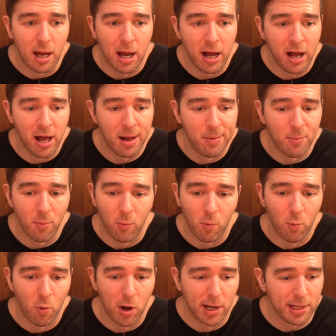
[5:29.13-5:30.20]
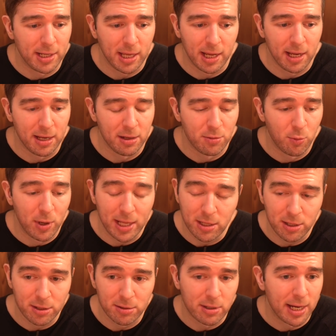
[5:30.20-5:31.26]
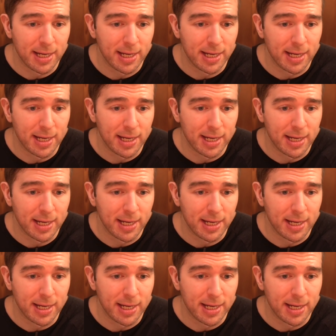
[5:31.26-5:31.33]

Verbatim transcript: Um, what can we do?